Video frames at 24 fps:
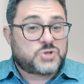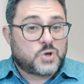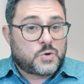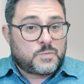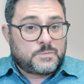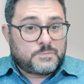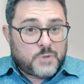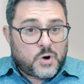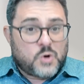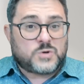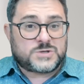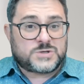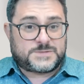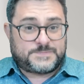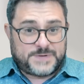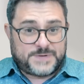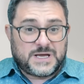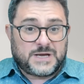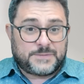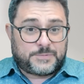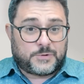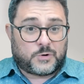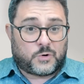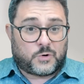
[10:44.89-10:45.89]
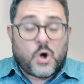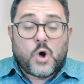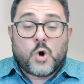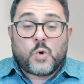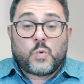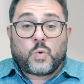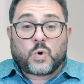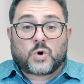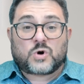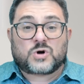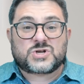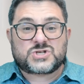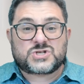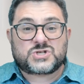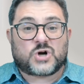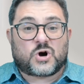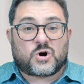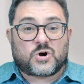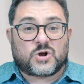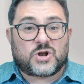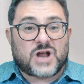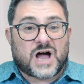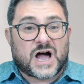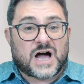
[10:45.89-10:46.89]
So most people were
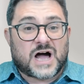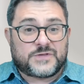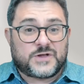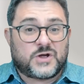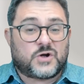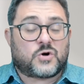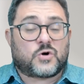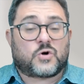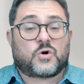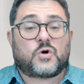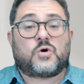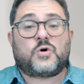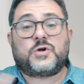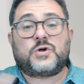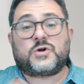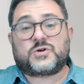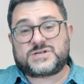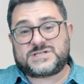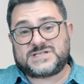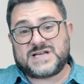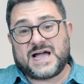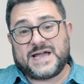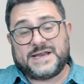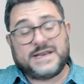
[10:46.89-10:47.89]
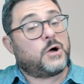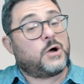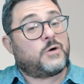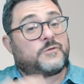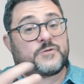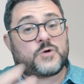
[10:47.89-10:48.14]
started on the earlier side.